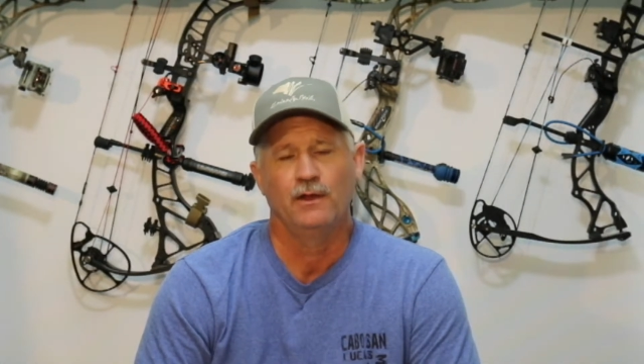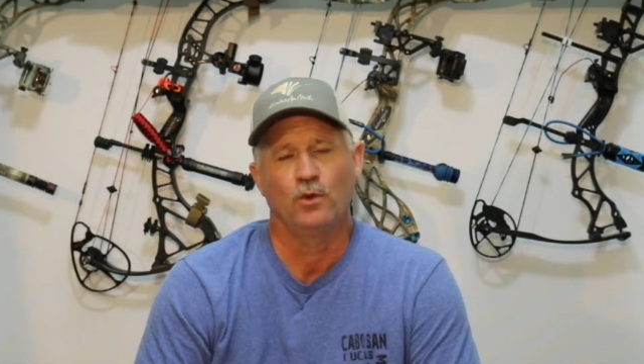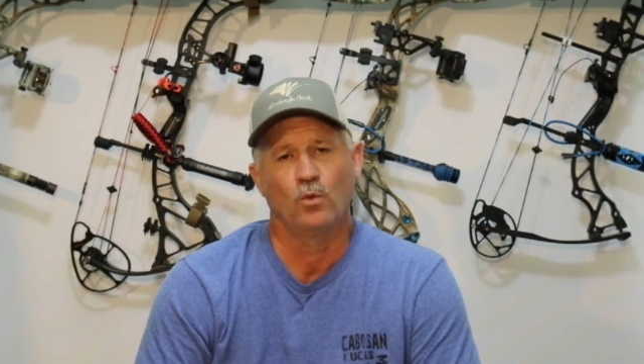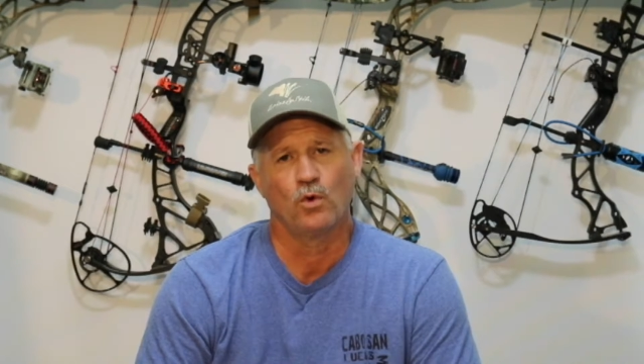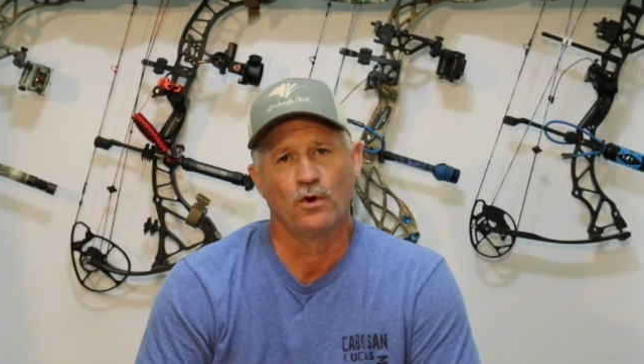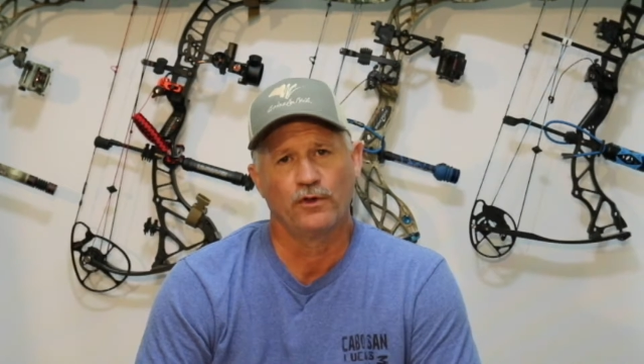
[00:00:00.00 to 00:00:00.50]

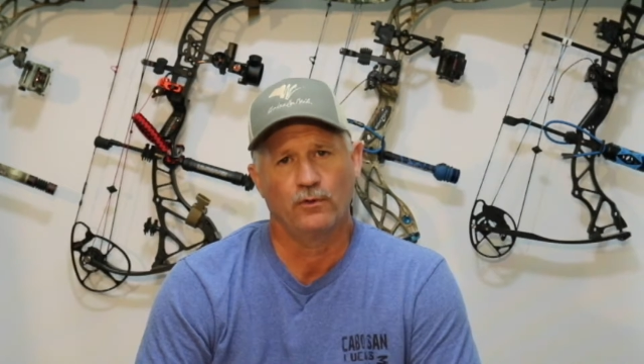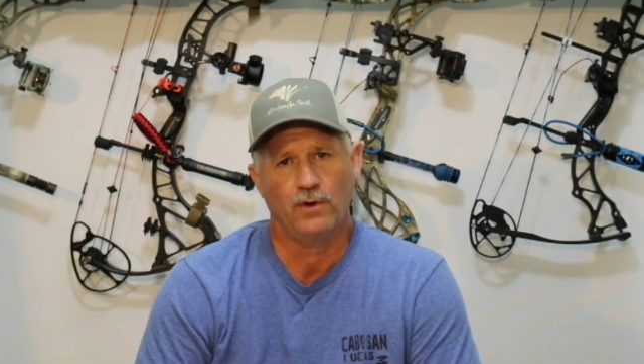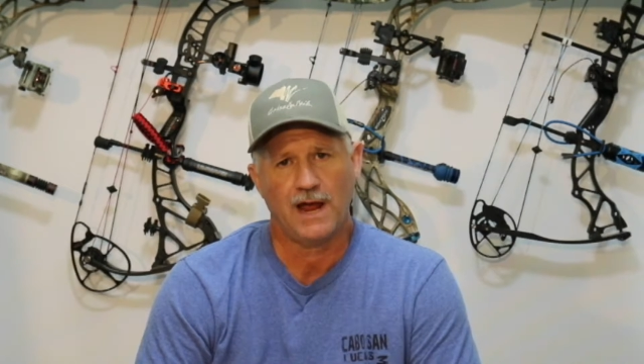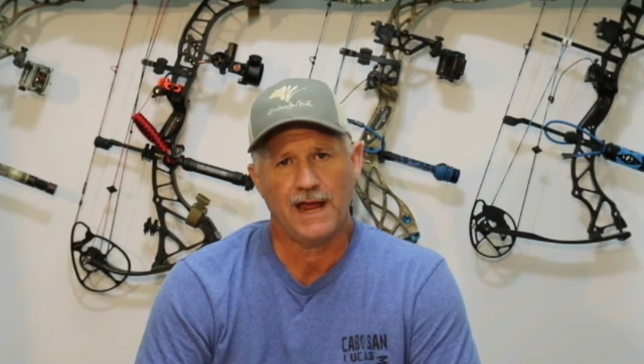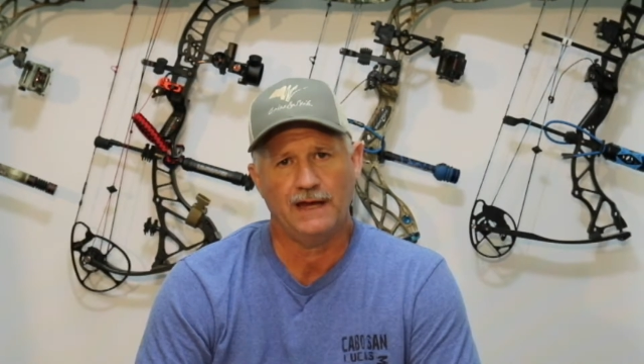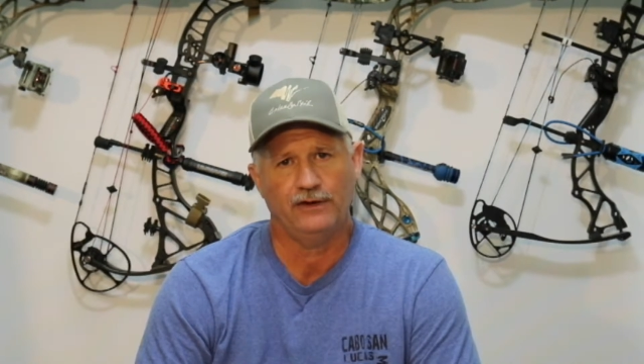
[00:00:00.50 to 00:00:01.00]
The one on the
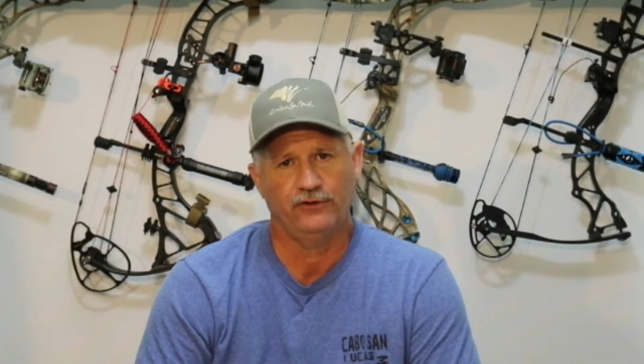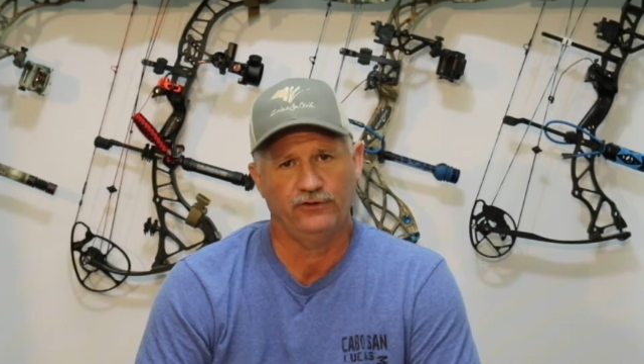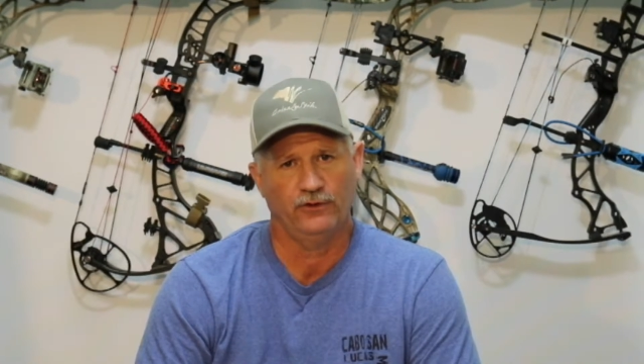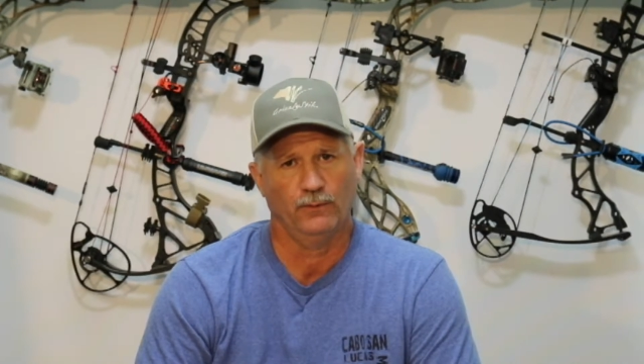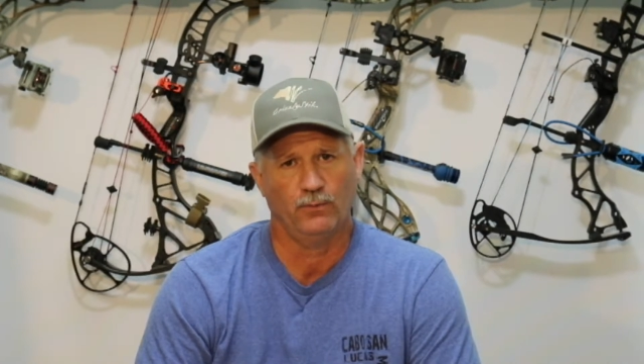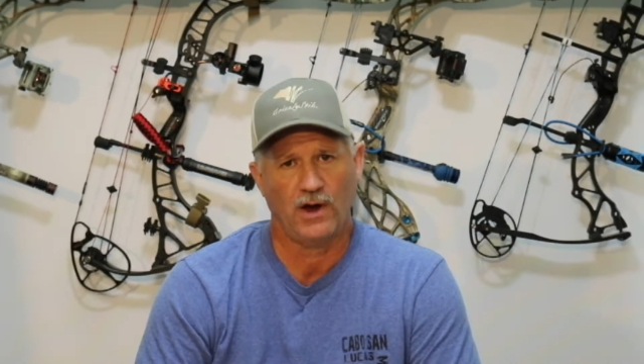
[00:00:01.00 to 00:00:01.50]
right is
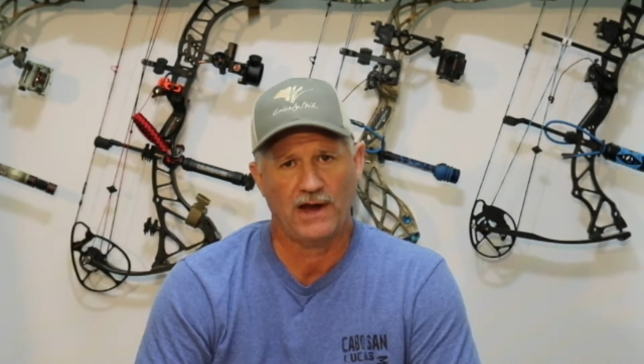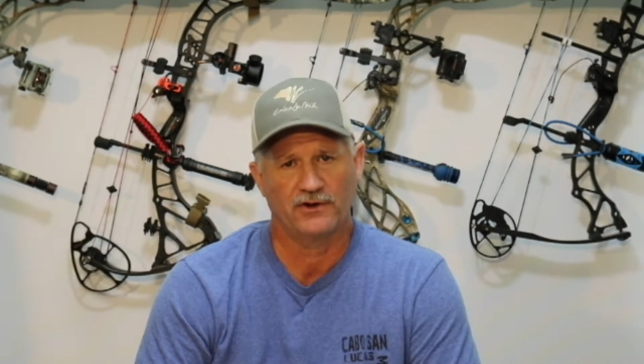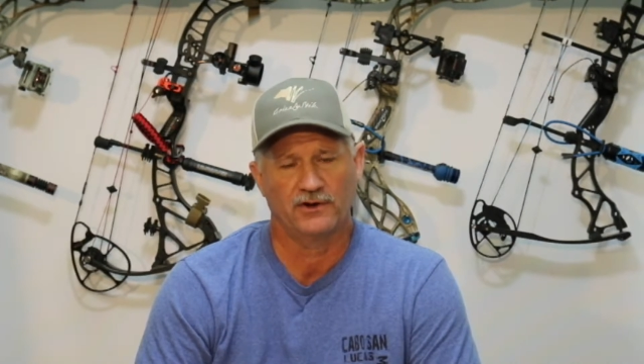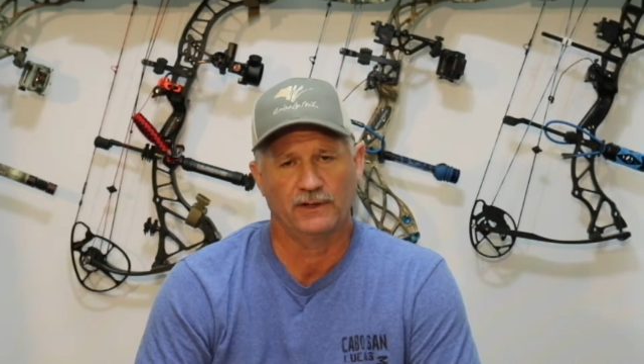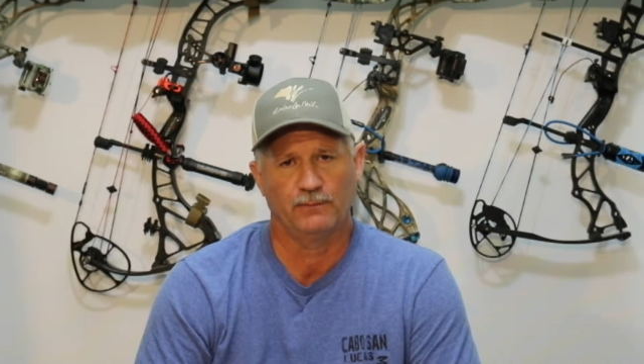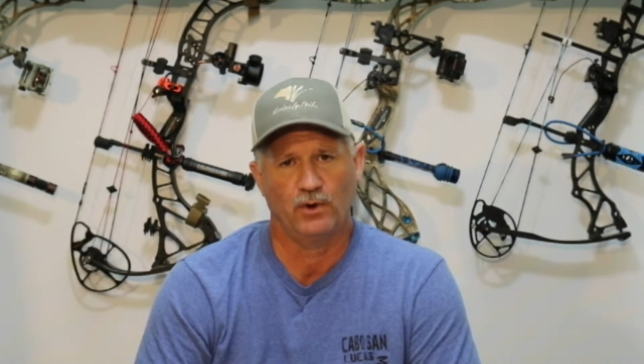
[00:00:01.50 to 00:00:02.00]
still
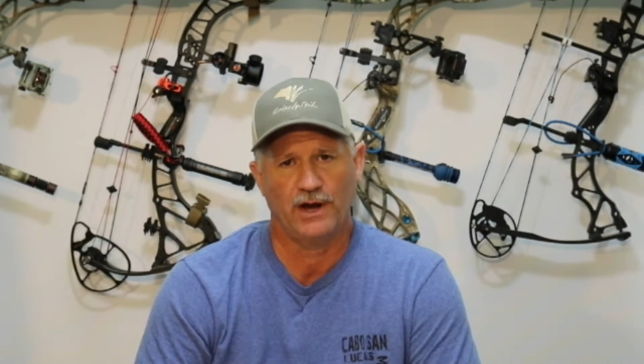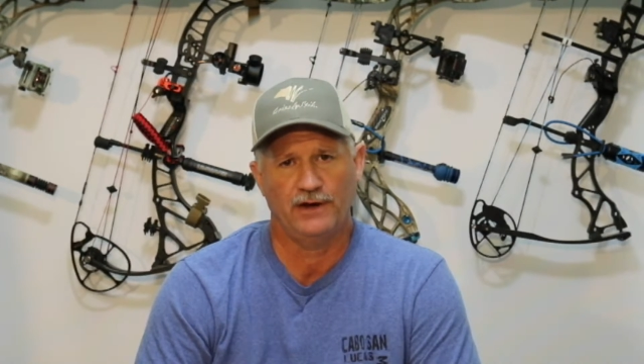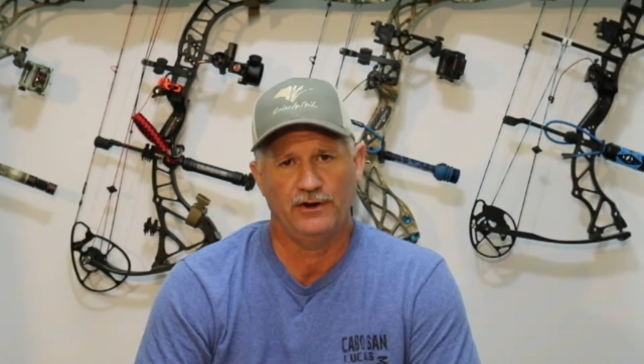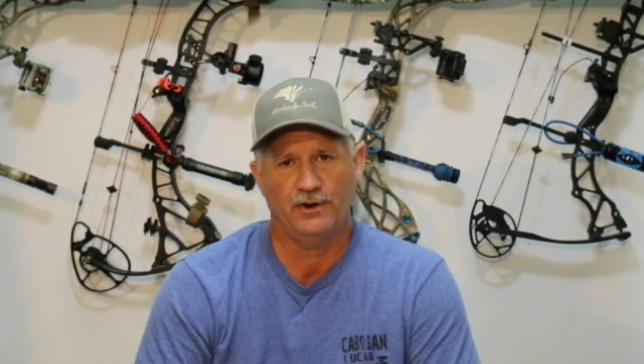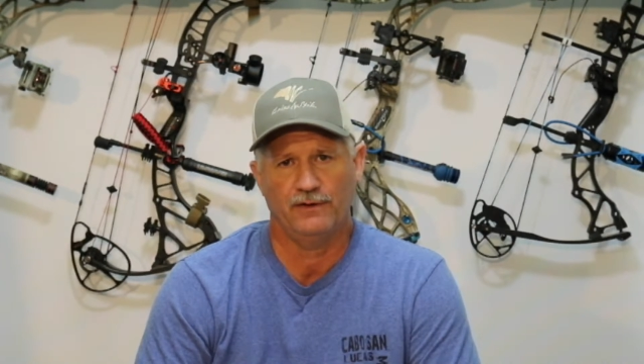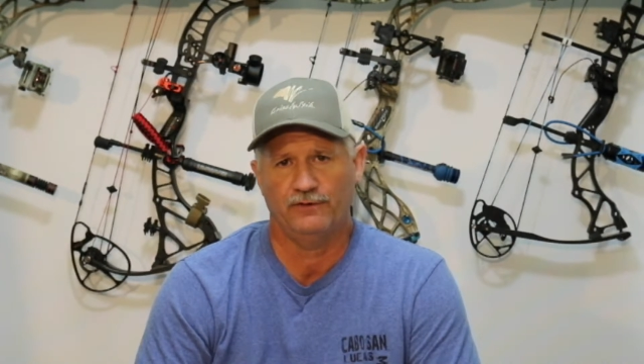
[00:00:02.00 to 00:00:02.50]
practically brand new.